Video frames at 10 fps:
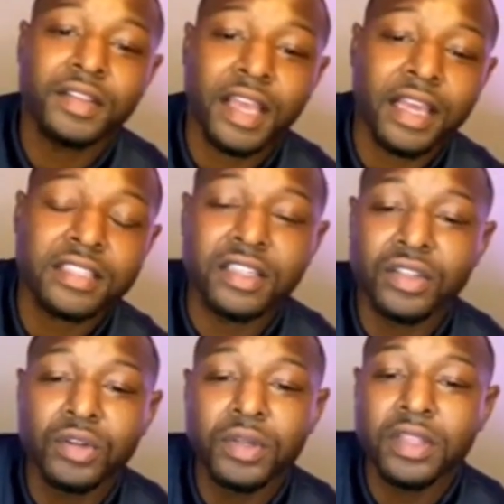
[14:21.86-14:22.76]
asking,
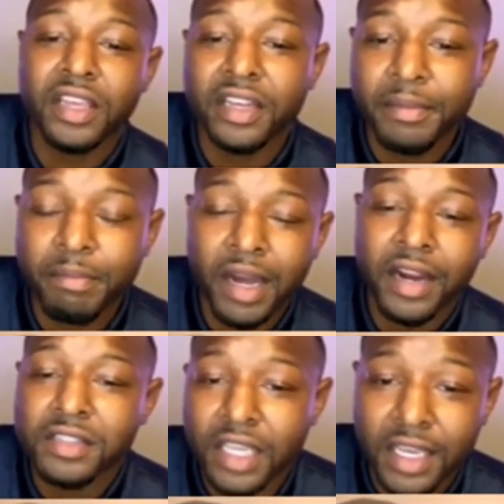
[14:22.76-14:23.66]
do we think that
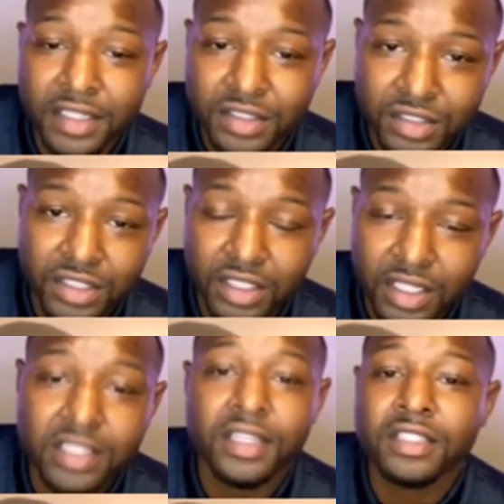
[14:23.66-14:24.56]
buyer's agents should
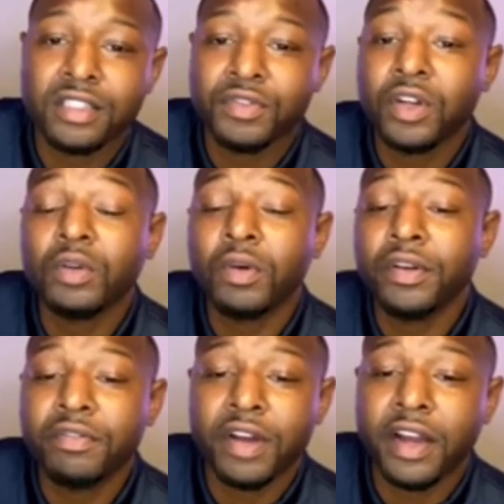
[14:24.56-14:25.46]
get tested for
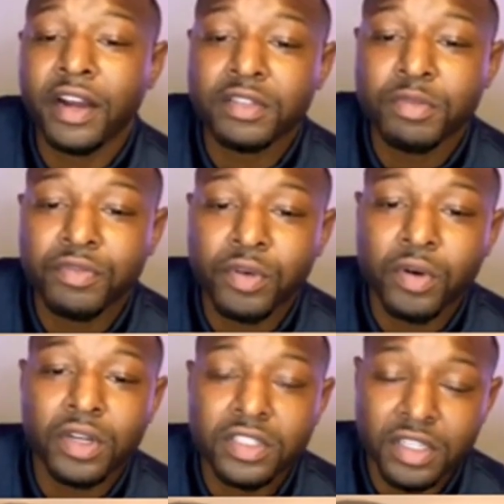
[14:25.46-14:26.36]
coronavirus before
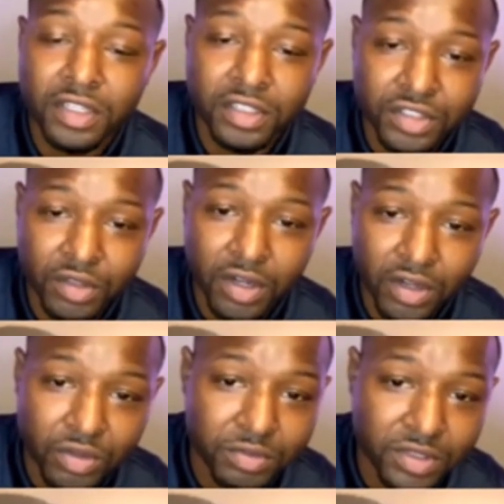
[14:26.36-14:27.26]
continue to show
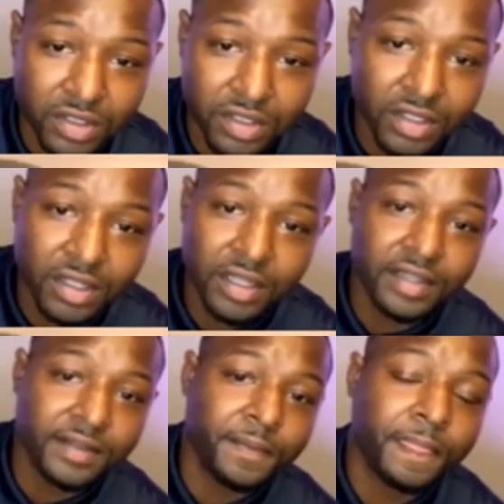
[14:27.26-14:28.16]
homes?
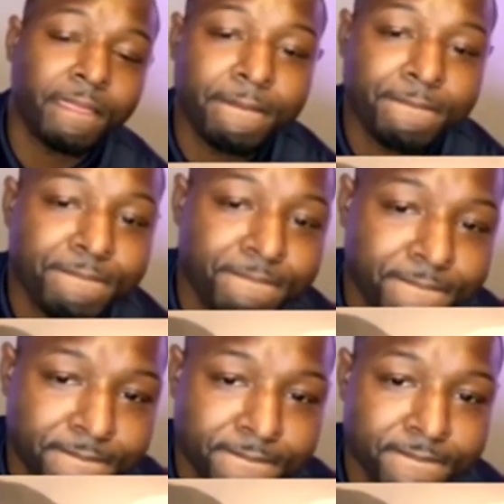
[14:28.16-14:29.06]
Well, for one, I'm not in
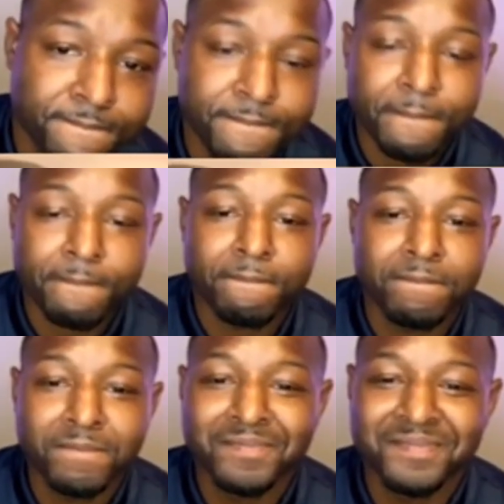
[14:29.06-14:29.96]
the NBA. And all
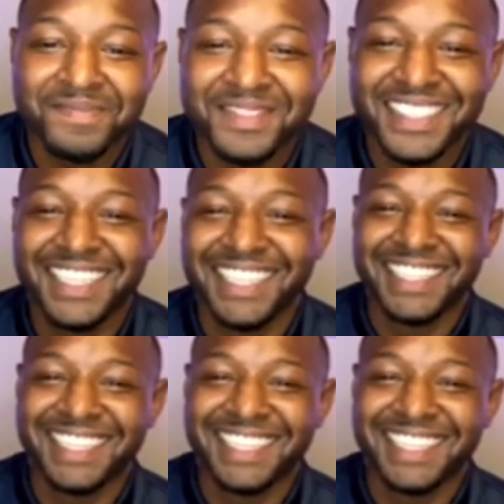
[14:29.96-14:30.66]
the NBA players got all the